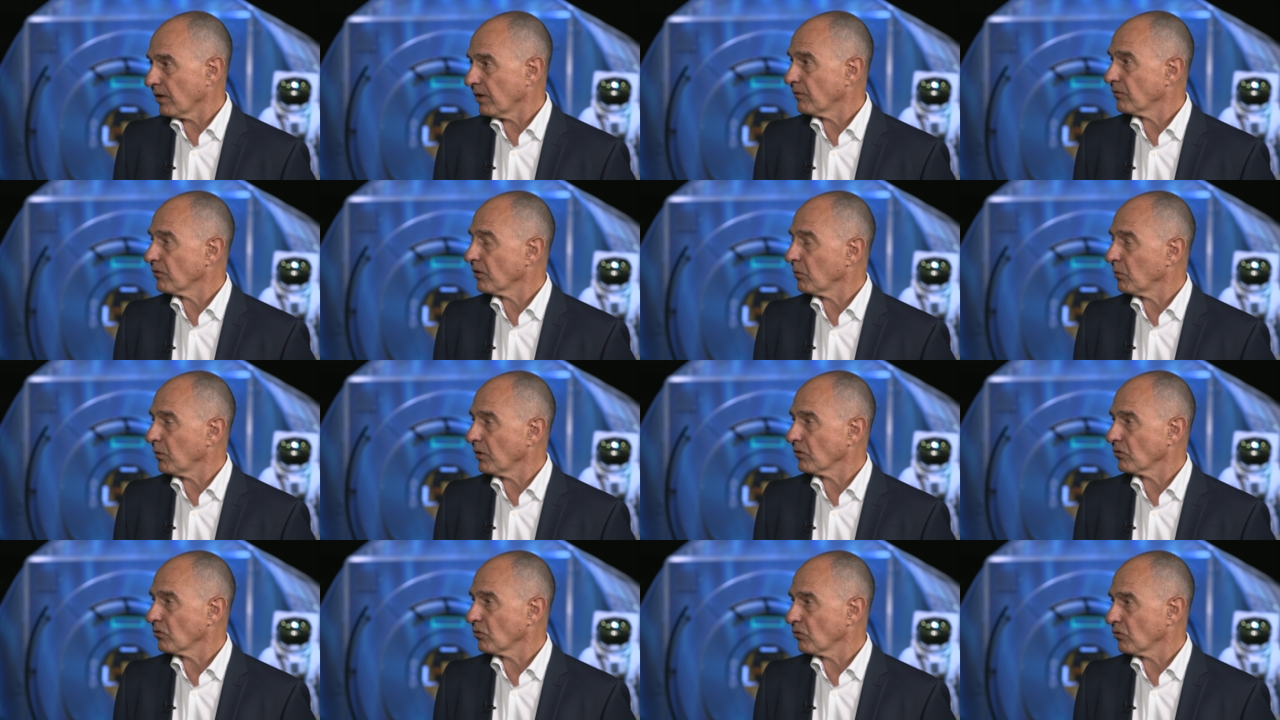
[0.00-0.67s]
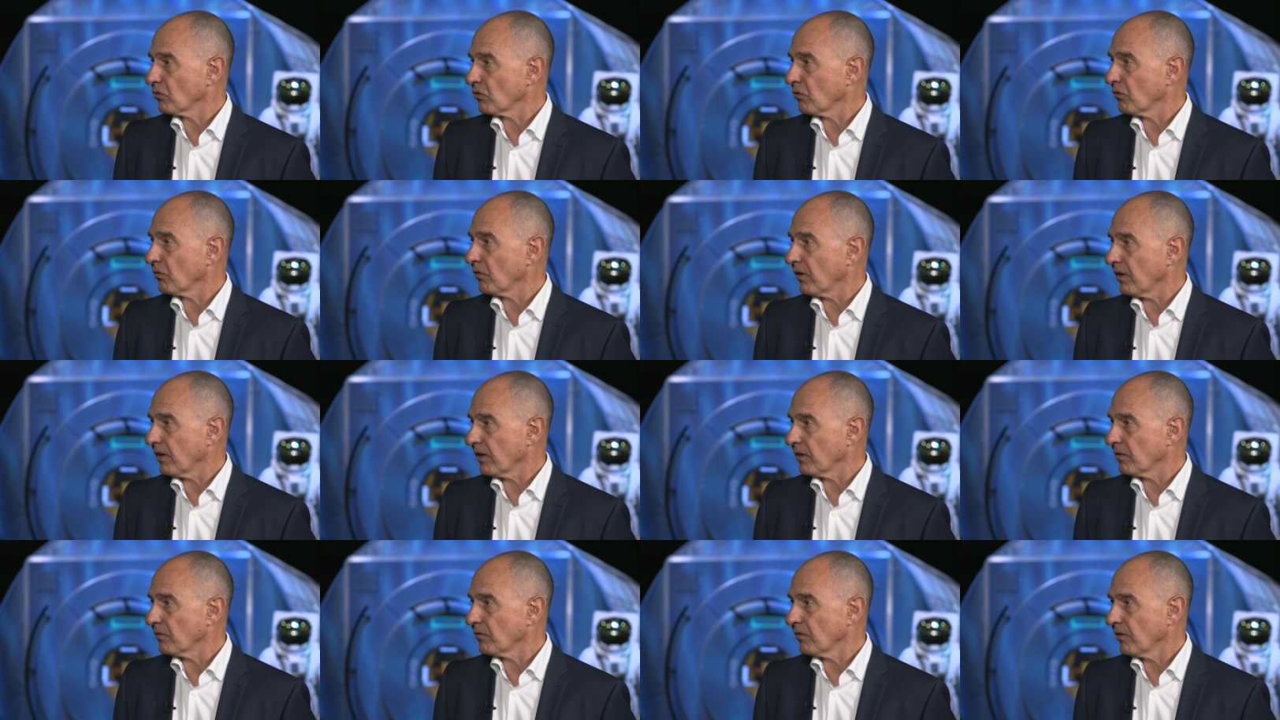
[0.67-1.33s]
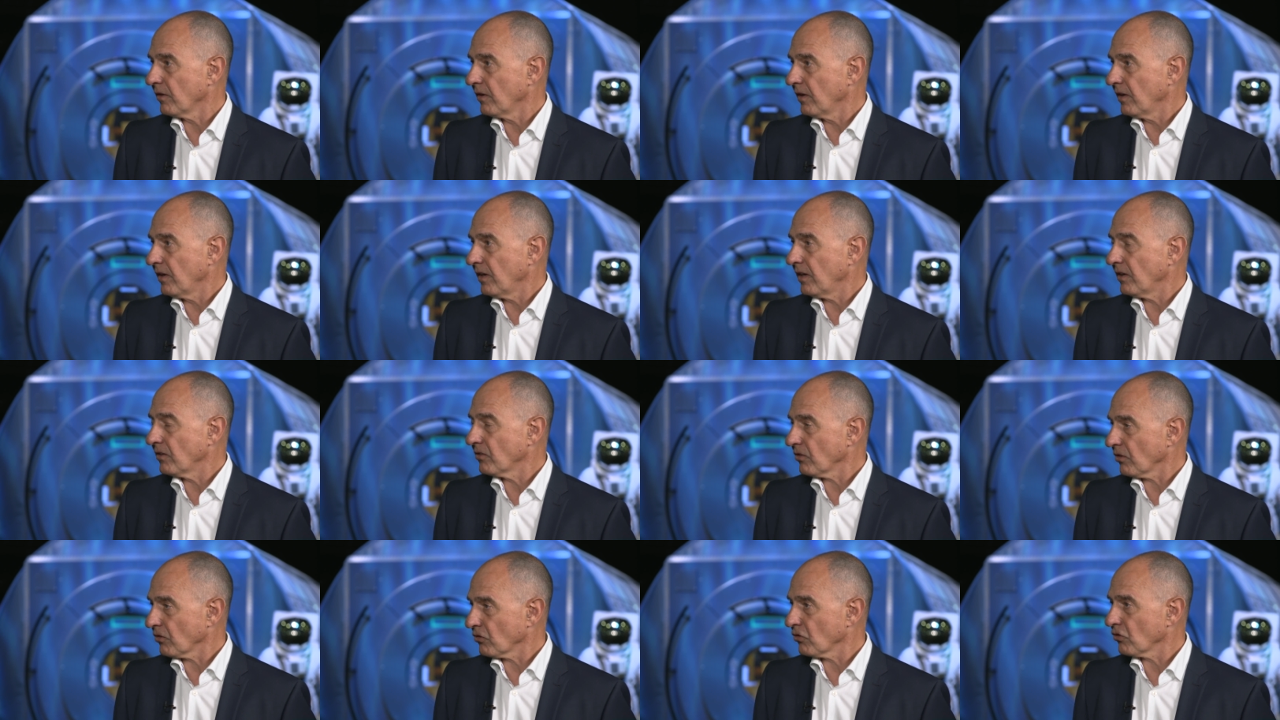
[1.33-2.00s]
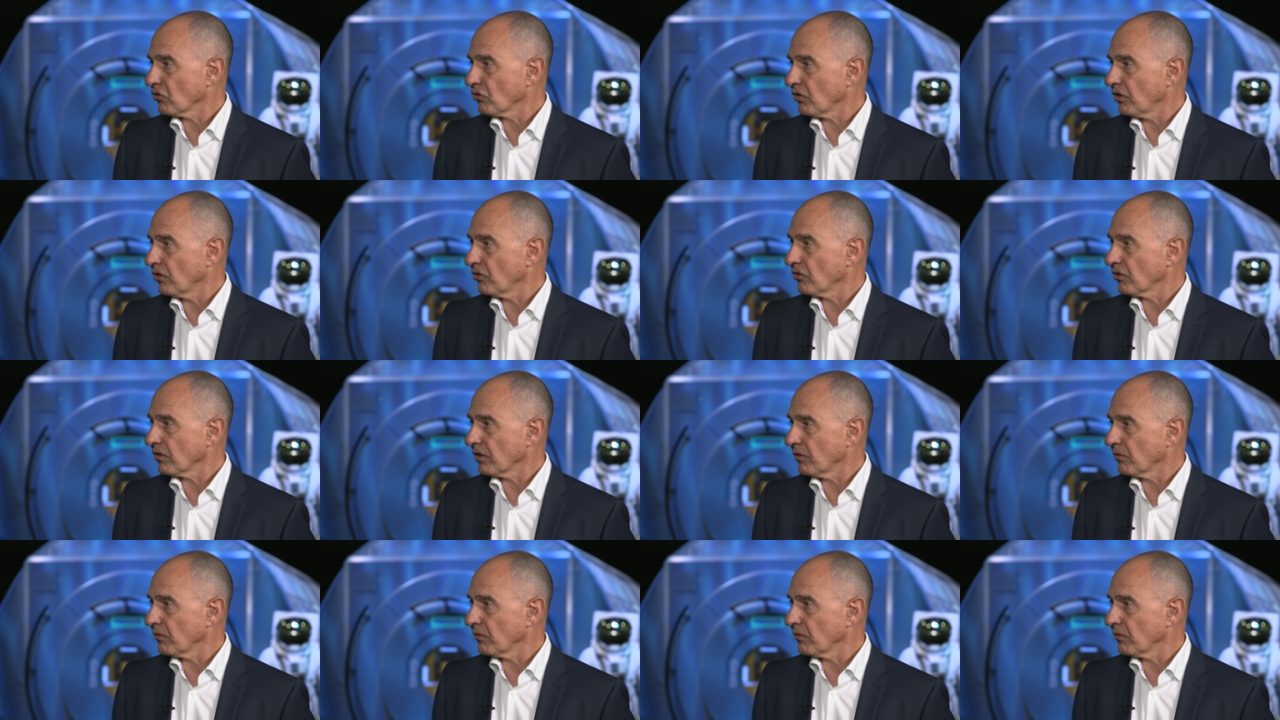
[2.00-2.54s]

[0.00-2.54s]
if they want to survive in such a changing